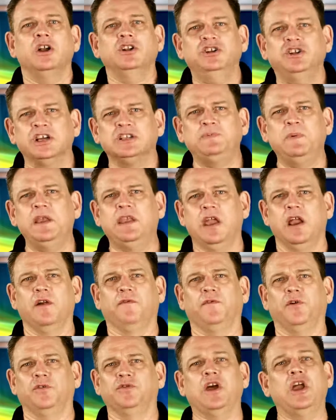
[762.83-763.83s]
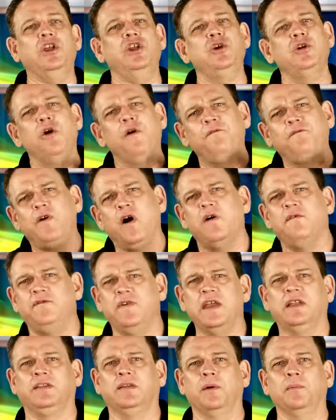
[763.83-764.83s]
Just be careful that you don't fall
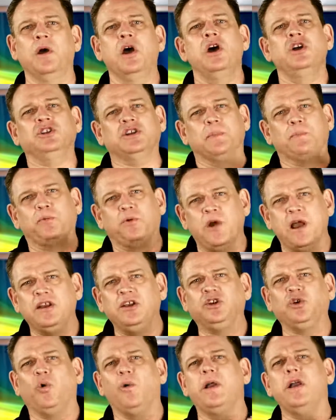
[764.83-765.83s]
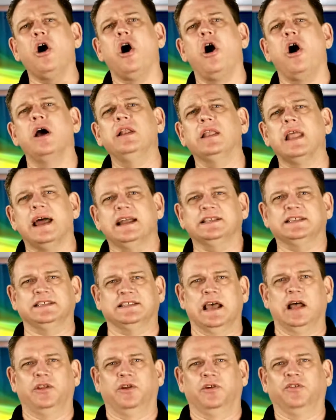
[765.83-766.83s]
victim to predatory online
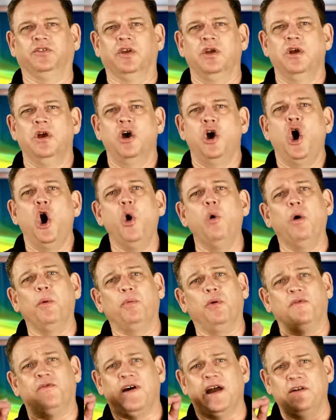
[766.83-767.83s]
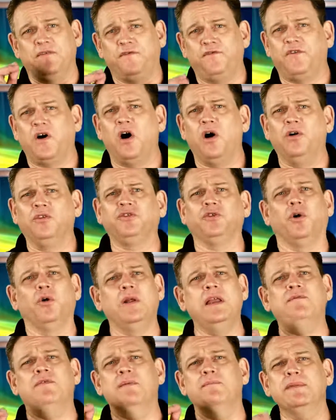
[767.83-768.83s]
sellers who will provide false
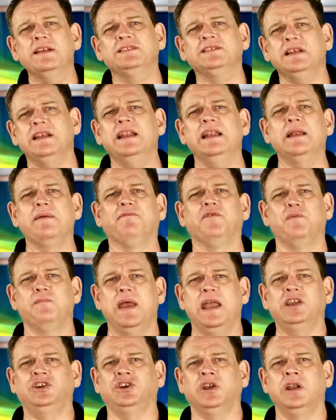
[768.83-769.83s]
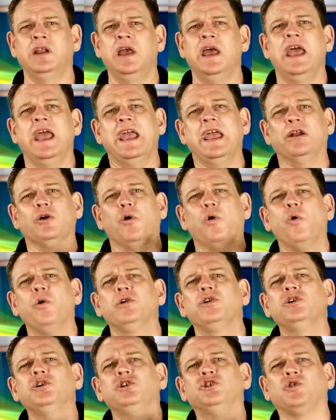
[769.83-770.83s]
or even misleading information in
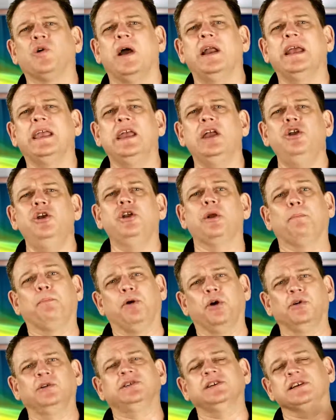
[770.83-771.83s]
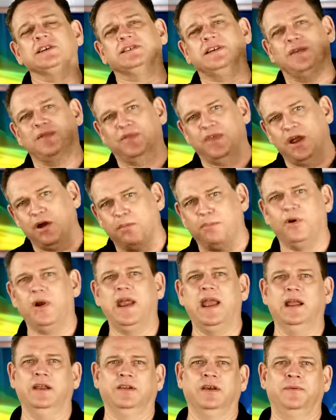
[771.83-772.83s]
order to try to get you to purchase their
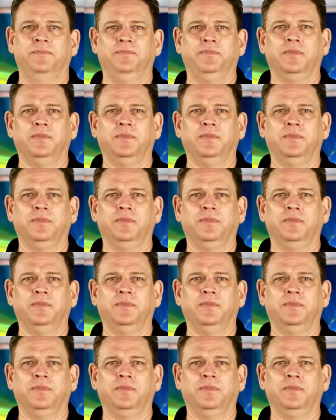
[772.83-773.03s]
brand.